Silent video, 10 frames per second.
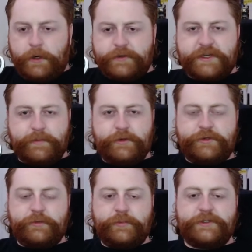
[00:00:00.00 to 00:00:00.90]
know, some
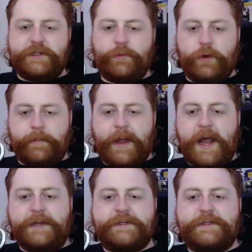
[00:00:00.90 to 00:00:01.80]
YouTubers, they wear
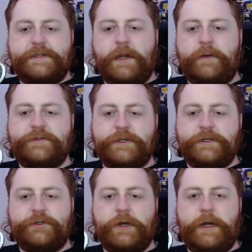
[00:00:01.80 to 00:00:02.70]
masks, and I was going
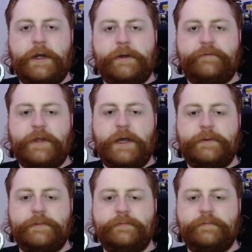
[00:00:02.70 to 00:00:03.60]
to try out if that
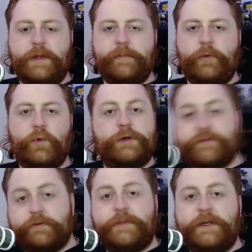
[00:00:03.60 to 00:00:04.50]
maybe works
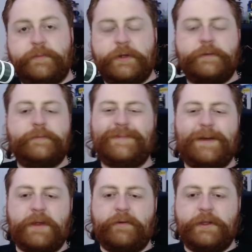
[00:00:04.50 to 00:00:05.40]
for me, but
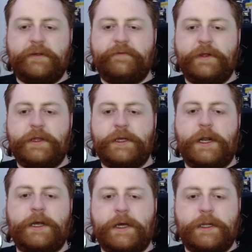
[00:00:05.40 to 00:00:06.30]
I'm not really feeling it.
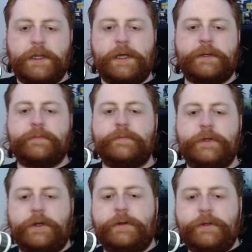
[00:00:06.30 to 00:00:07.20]
I kind of like,
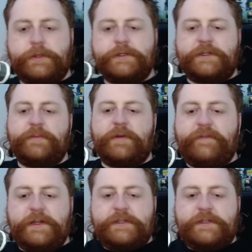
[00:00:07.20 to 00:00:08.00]
you know, you could see my face.